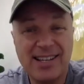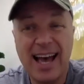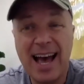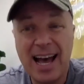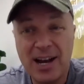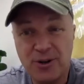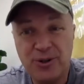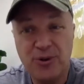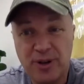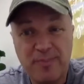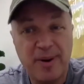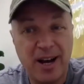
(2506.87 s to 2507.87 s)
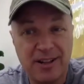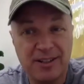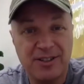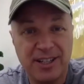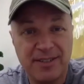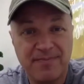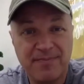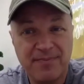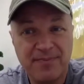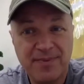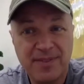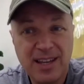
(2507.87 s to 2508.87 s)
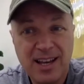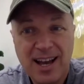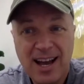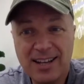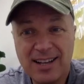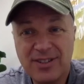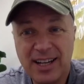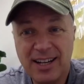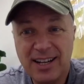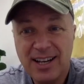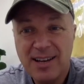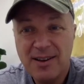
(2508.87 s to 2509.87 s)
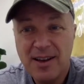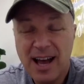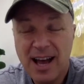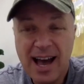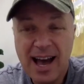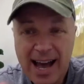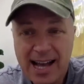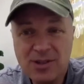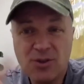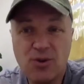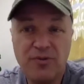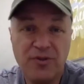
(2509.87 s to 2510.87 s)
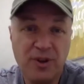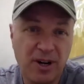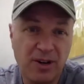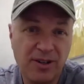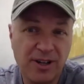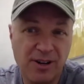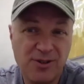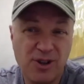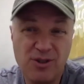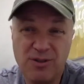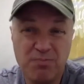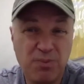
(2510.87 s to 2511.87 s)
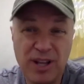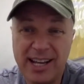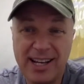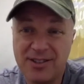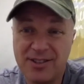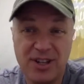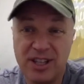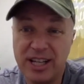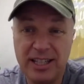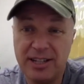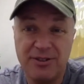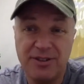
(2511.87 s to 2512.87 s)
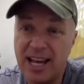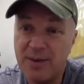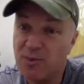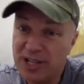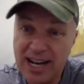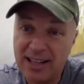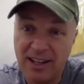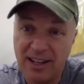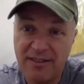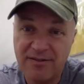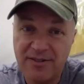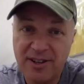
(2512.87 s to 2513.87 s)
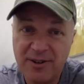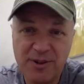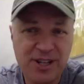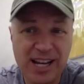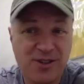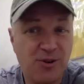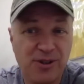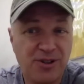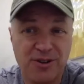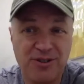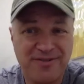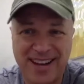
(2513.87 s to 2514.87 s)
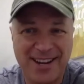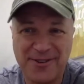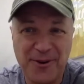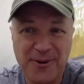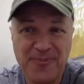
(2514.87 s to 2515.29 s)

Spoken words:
I owe you an apology. I said, a high school football coach who's playing a silly little game, which I love, which has no eternal value,